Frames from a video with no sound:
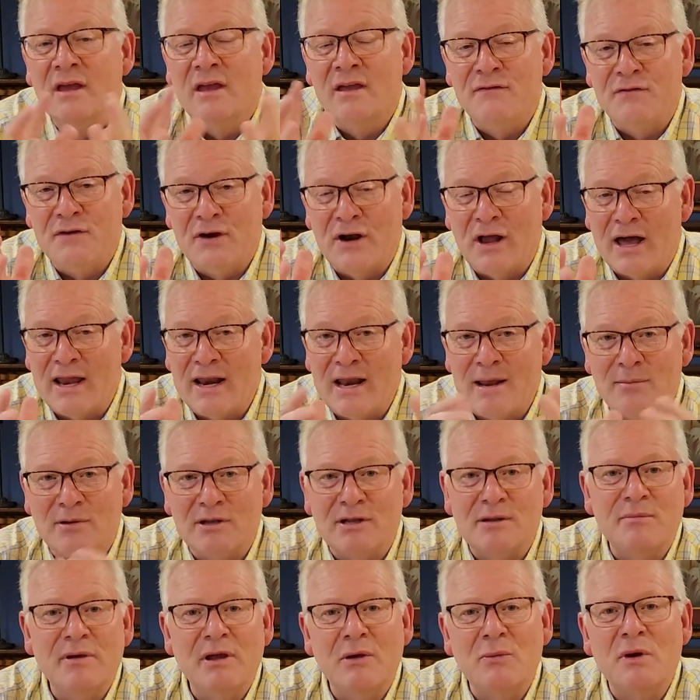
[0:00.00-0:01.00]
If you're not able
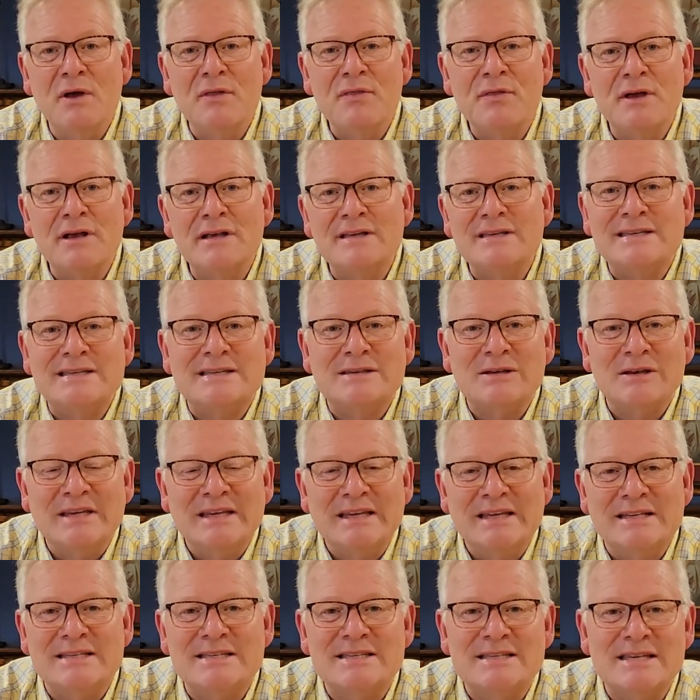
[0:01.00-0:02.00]
to be with us
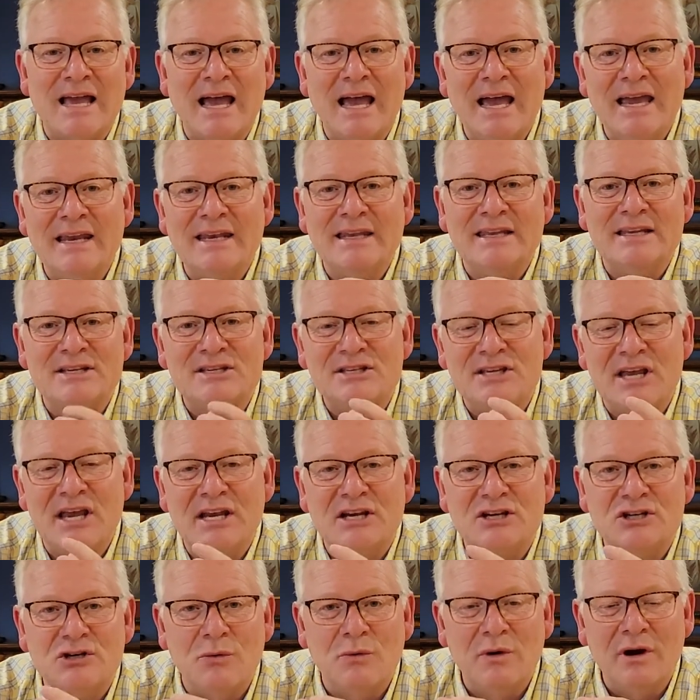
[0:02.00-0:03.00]
inside the
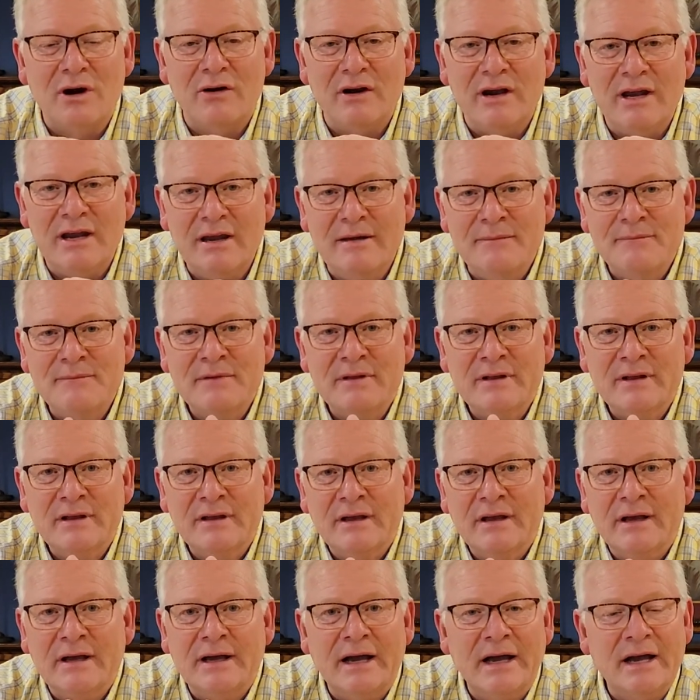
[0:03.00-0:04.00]
sanctuary,
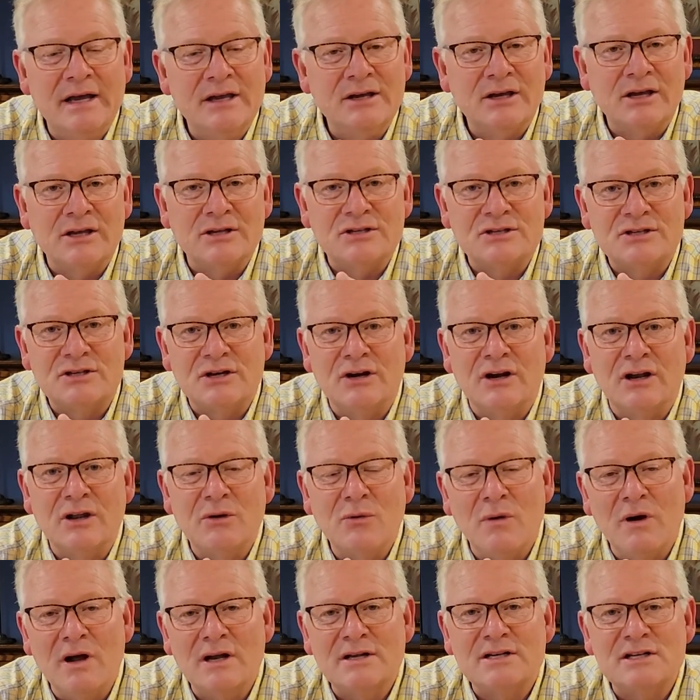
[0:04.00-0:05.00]
uh, you can certainly
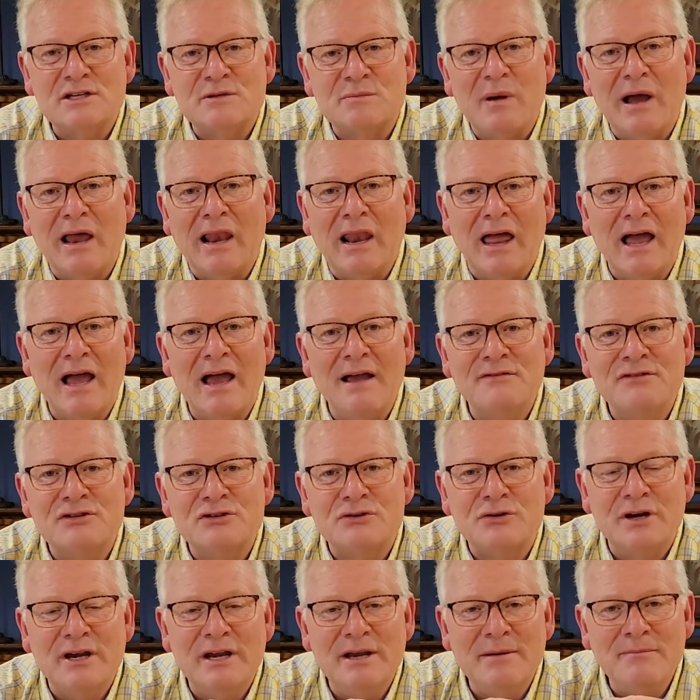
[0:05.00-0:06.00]
watch us by live
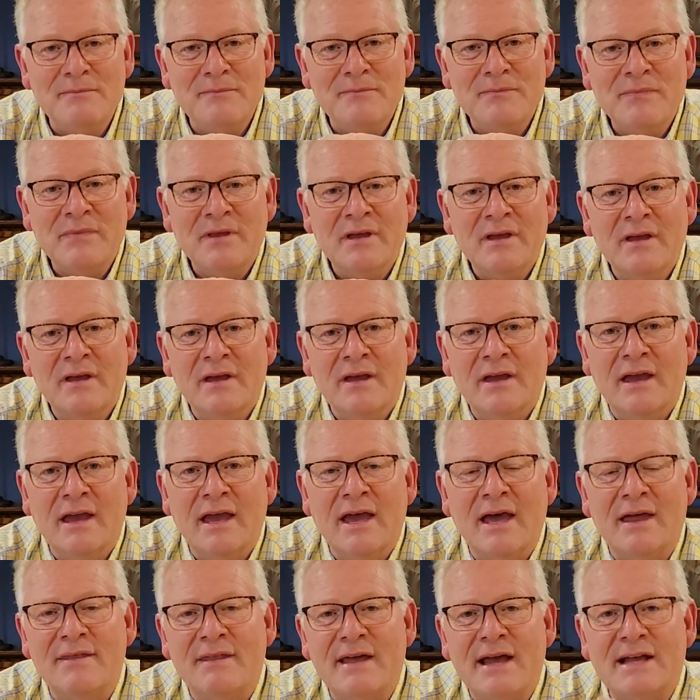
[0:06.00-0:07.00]
stream,
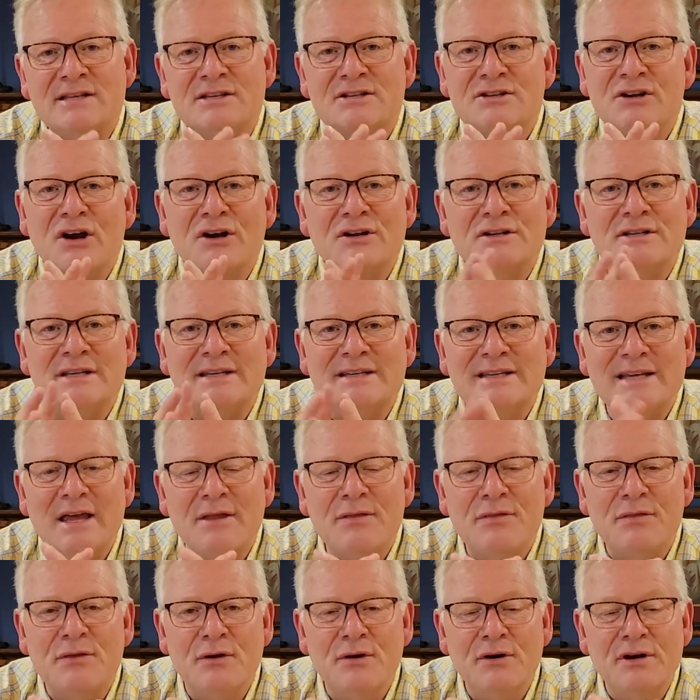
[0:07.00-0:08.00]
and that starts at
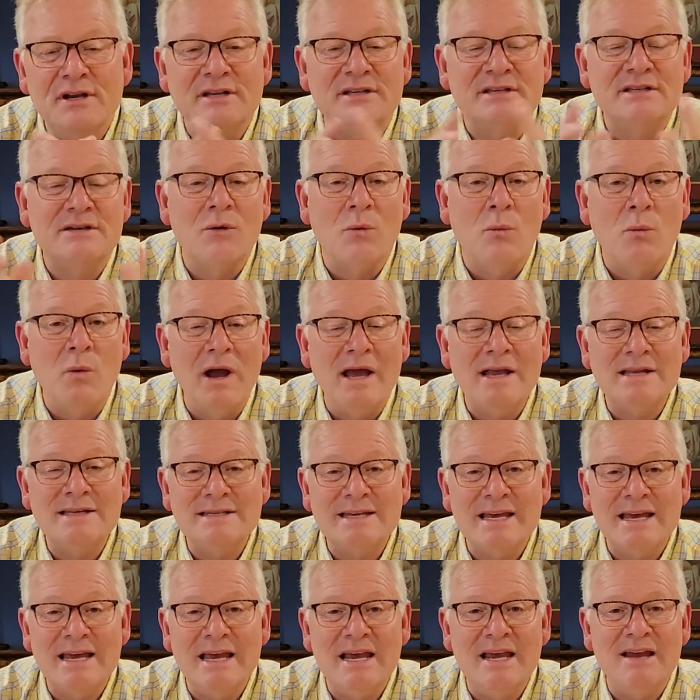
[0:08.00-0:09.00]
10:30
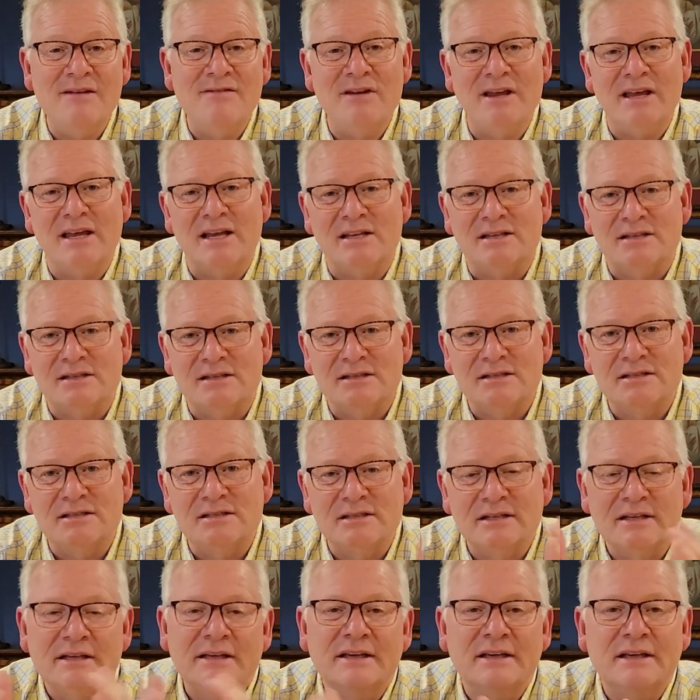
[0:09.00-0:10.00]
Wednesday evenings,
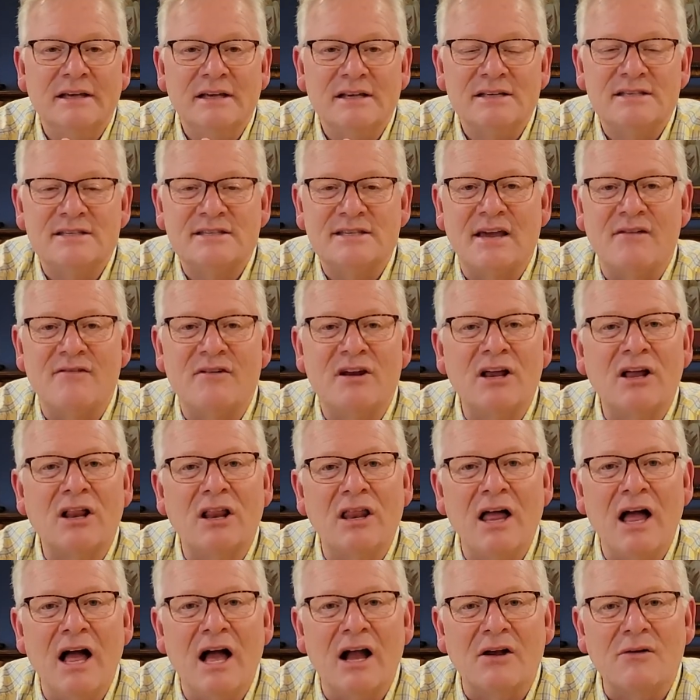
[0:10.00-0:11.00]
7
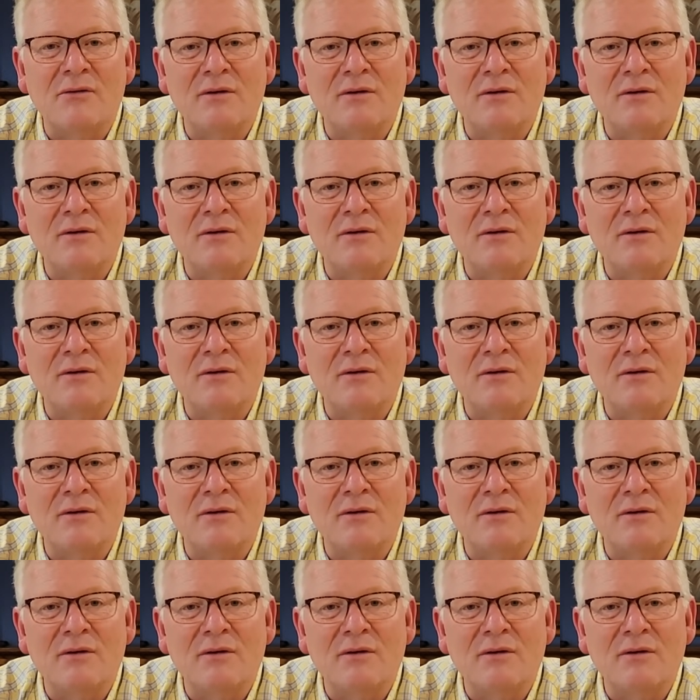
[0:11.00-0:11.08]
o'clock.